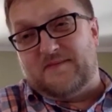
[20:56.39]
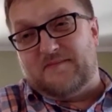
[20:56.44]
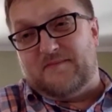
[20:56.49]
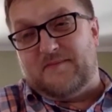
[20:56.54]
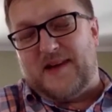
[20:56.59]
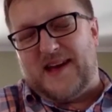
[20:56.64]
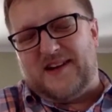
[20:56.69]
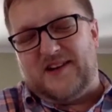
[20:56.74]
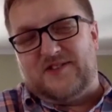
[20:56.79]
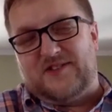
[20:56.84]

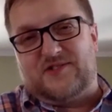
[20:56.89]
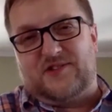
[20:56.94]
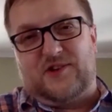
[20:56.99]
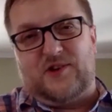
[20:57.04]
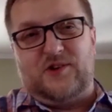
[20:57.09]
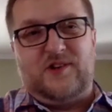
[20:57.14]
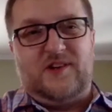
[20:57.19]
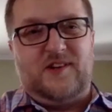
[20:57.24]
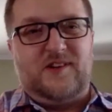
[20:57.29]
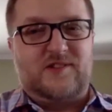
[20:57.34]
managed
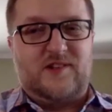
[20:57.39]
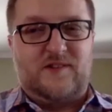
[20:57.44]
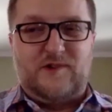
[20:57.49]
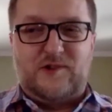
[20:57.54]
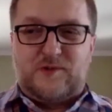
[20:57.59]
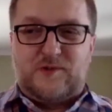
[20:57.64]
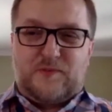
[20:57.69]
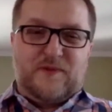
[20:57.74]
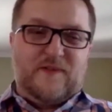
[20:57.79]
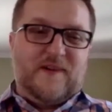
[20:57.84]
security
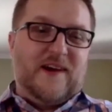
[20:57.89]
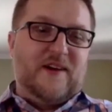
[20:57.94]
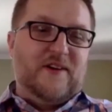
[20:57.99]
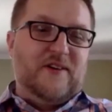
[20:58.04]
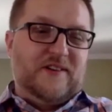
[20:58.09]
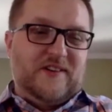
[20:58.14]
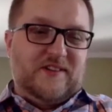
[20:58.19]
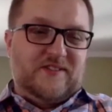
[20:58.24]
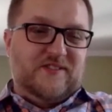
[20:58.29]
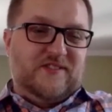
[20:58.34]
service provider
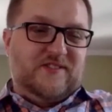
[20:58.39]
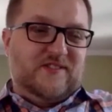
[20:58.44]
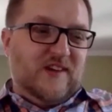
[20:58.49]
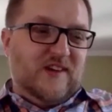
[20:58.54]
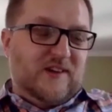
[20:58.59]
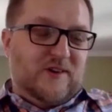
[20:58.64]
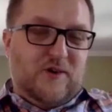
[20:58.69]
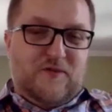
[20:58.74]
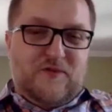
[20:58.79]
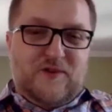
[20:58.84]
that doesn't
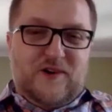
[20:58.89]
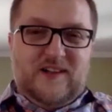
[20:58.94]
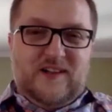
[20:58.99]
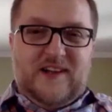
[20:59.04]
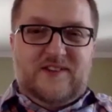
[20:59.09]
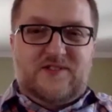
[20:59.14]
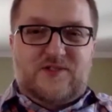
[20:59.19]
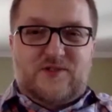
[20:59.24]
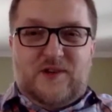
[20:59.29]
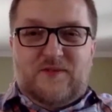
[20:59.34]
suck over at
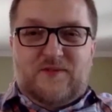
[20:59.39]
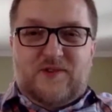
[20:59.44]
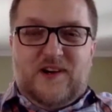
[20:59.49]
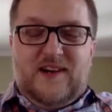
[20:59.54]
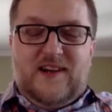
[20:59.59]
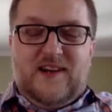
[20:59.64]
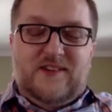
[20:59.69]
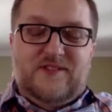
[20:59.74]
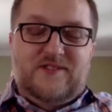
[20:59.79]
Lightstream right now.